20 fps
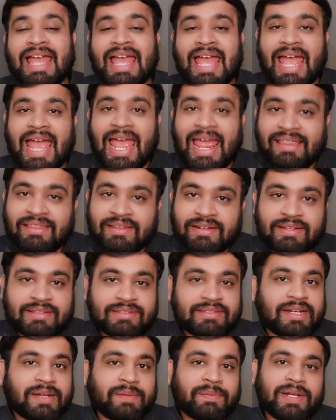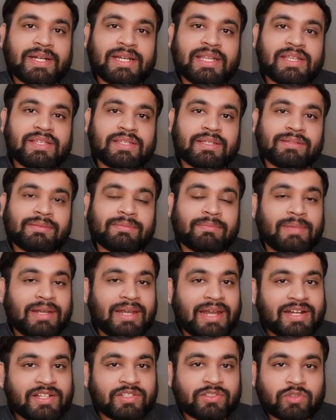and the disadvantages.
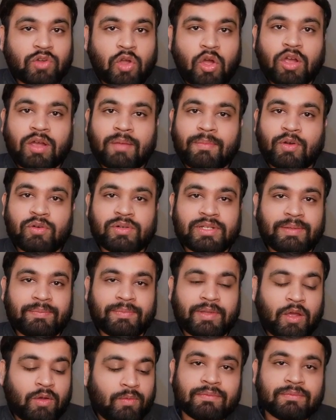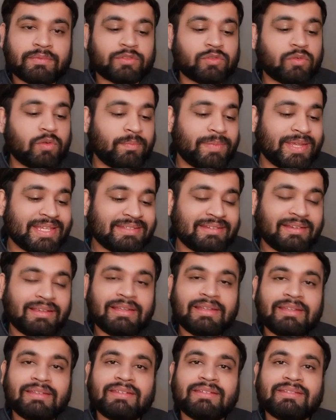Let's talk about them now. So
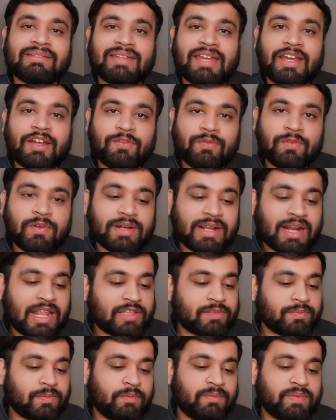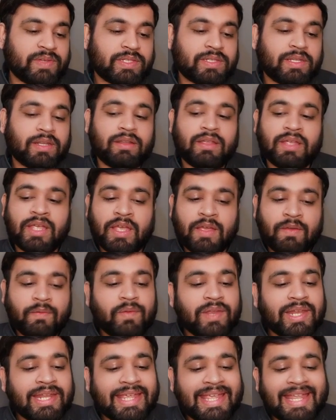basically the stateful transformation
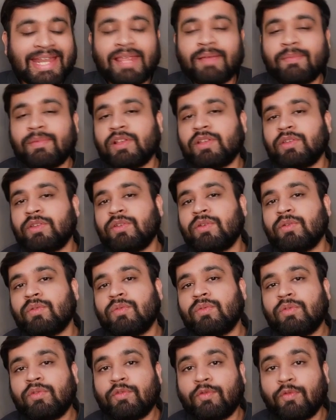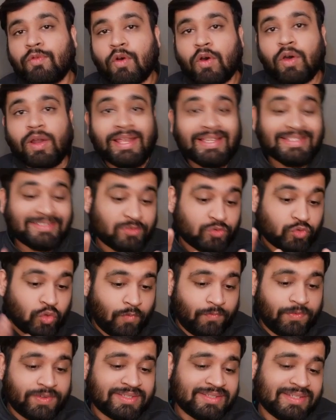will enable you for a
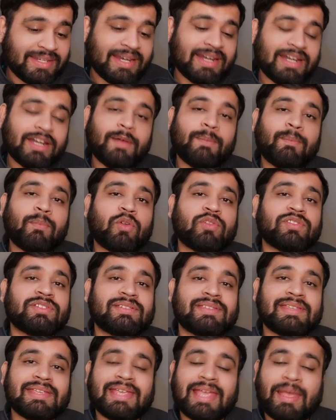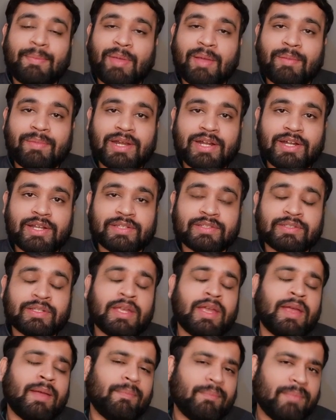sophisticated processing capabilities.
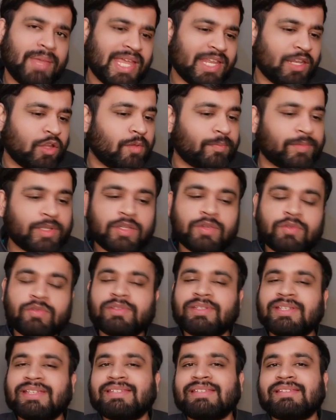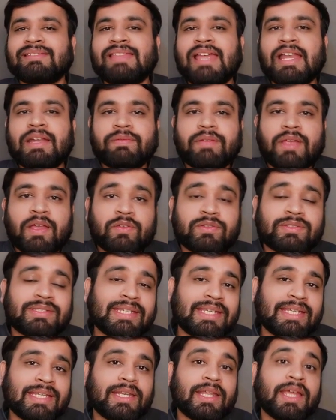Many of the use cases that we have
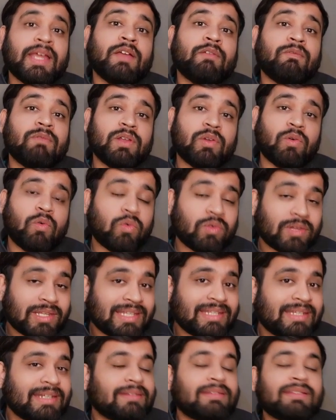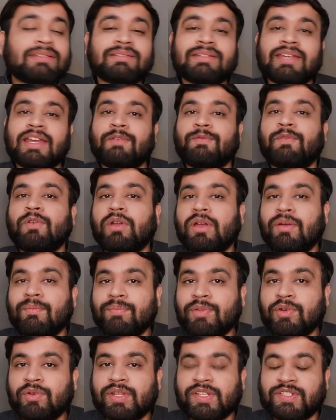seen will only need the stateful
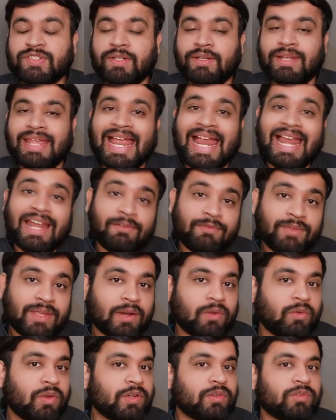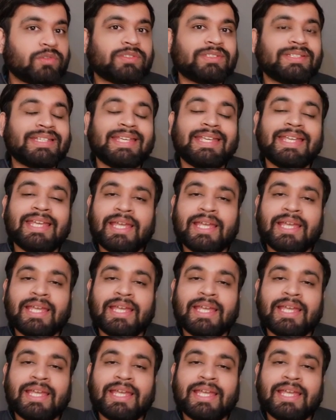computation, and we are going to see